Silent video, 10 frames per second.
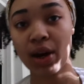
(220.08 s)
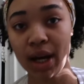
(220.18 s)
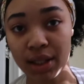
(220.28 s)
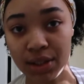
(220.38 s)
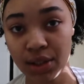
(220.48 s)

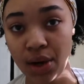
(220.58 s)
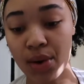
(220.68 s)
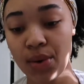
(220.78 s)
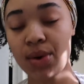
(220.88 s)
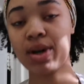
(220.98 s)
Alright,
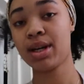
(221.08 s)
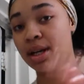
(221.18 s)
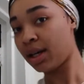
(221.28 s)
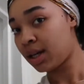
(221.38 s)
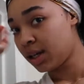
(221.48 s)
so
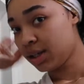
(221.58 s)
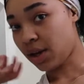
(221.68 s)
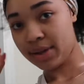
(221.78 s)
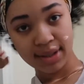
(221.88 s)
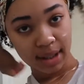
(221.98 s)

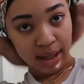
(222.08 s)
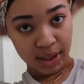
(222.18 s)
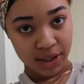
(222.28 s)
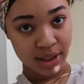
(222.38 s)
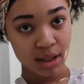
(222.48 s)
Y'all see how
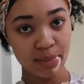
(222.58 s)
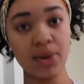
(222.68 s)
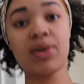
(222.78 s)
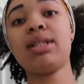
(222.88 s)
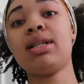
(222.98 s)
I just did the
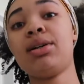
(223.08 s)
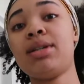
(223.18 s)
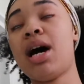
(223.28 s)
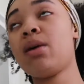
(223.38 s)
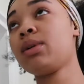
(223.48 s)
ponytail.
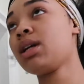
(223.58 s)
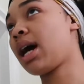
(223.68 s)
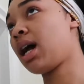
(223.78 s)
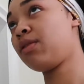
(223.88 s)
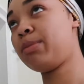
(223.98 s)
Now I'm going to
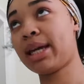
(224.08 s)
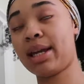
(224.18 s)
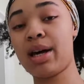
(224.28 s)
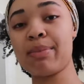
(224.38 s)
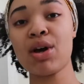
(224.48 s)
kind of pick it
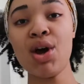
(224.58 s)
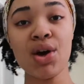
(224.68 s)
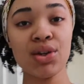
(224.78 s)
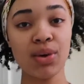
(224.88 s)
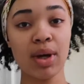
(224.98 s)
up
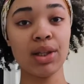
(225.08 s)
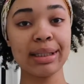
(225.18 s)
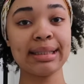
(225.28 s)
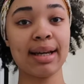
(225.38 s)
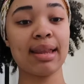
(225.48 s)
so it
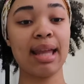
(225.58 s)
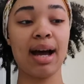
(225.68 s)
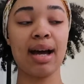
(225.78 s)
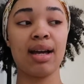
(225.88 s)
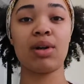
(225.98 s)
looks like
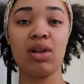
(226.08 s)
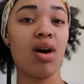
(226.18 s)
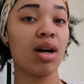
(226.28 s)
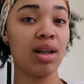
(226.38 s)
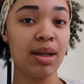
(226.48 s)
that
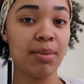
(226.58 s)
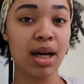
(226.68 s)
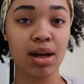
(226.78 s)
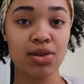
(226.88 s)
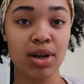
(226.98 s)
claw clip
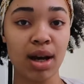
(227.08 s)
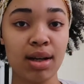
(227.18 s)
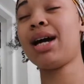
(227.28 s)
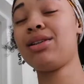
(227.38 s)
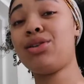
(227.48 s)
hair trend.
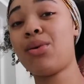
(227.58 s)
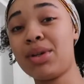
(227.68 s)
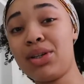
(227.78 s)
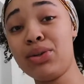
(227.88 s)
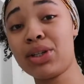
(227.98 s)
I don't
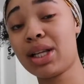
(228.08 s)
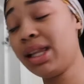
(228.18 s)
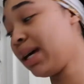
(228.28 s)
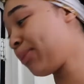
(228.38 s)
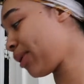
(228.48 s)
want to use a
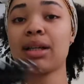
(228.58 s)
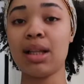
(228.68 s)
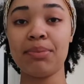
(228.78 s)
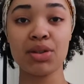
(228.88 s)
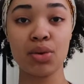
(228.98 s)
clip, but the
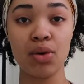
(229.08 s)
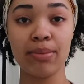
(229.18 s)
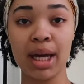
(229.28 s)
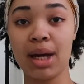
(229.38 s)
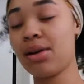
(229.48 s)
clip doesn't hold
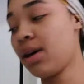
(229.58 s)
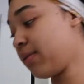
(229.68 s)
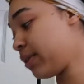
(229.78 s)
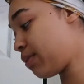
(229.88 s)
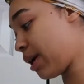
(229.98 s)
my hair
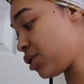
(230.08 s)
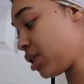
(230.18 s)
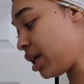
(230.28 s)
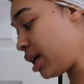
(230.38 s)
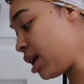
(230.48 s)
enough,
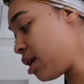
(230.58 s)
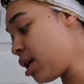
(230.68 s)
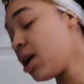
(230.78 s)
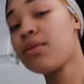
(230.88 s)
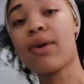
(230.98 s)
especially
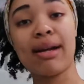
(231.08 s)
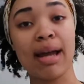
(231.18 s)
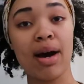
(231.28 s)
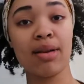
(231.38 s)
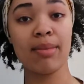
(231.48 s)
right
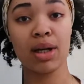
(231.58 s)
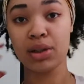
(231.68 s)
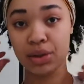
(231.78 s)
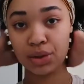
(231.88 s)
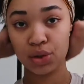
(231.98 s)
now that my
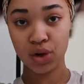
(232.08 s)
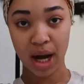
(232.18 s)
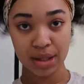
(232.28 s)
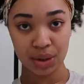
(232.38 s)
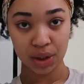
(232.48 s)
curls are
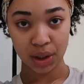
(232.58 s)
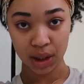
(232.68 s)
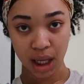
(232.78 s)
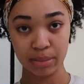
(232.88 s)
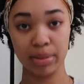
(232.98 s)
dry, so they're a lot